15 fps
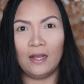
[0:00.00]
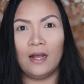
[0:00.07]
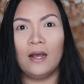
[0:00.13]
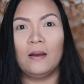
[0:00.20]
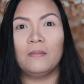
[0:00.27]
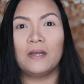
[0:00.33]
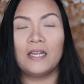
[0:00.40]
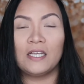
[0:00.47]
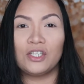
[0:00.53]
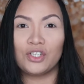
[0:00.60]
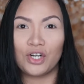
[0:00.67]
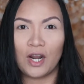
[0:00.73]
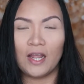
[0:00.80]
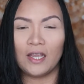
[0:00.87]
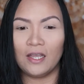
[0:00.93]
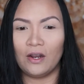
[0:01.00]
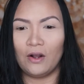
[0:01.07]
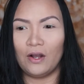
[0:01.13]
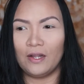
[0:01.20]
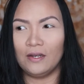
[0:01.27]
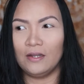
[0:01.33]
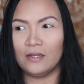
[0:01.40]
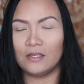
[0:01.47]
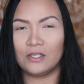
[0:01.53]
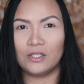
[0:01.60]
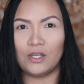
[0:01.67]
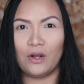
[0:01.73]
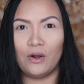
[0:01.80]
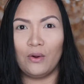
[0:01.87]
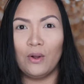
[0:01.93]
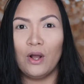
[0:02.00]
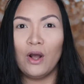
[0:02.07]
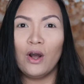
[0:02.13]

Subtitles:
I'm gonna try it on, so